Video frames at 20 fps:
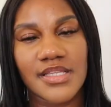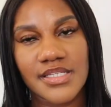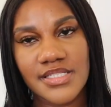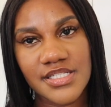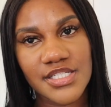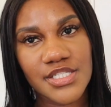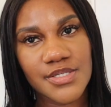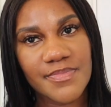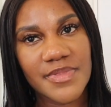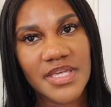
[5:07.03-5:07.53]
This
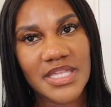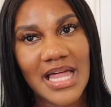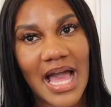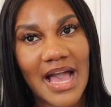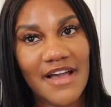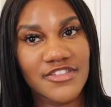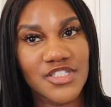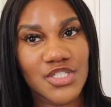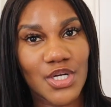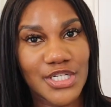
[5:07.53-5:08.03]
is something that
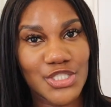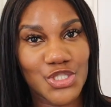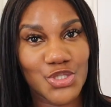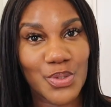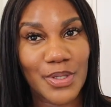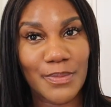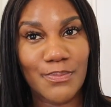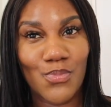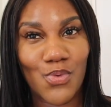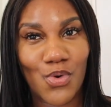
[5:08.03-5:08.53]
I've started
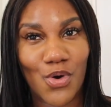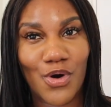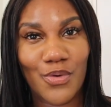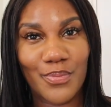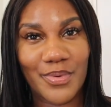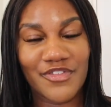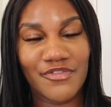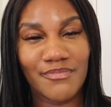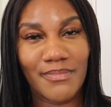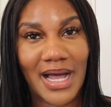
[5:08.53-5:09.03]
doing more
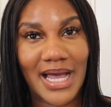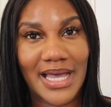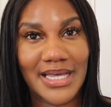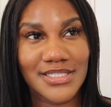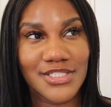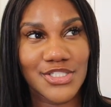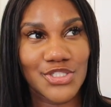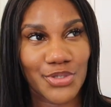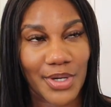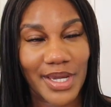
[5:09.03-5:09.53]
with my
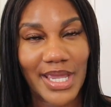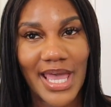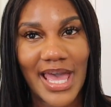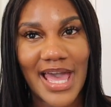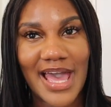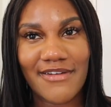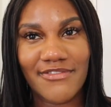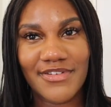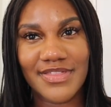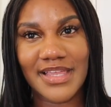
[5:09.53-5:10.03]
straight
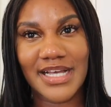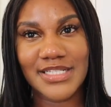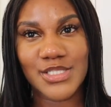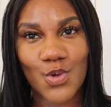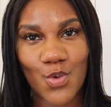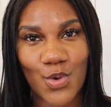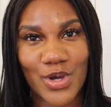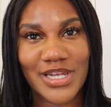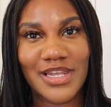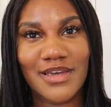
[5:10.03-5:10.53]
hair, and
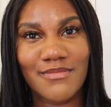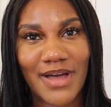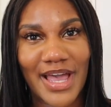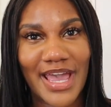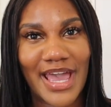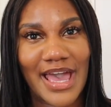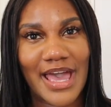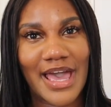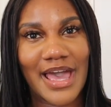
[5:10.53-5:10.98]
that's oiling my